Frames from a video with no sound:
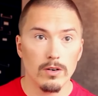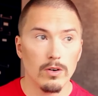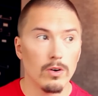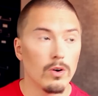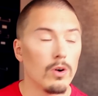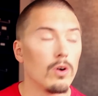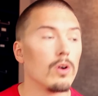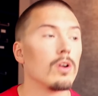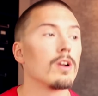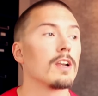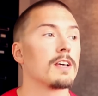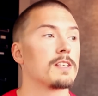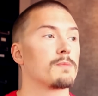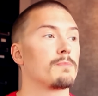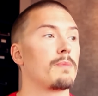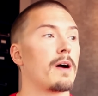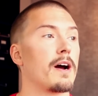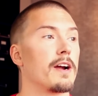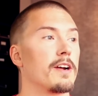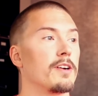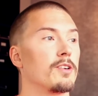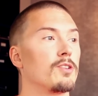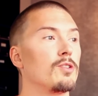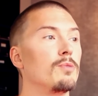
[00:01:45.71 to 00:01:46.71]
all
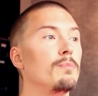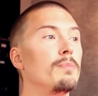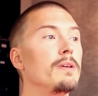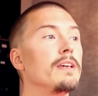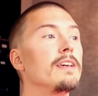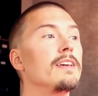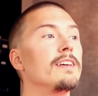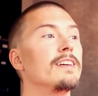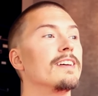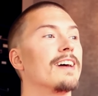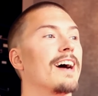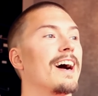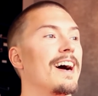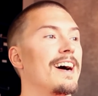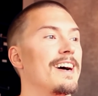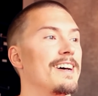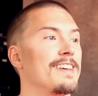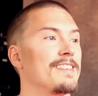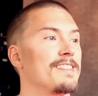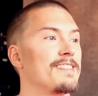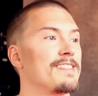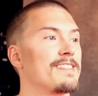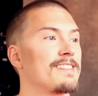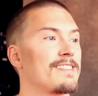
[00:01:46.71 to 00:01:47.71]
aspire to be
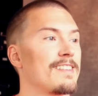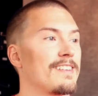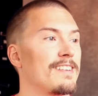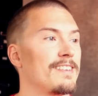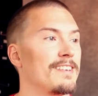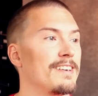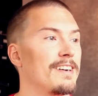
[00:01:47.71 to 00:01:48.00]
as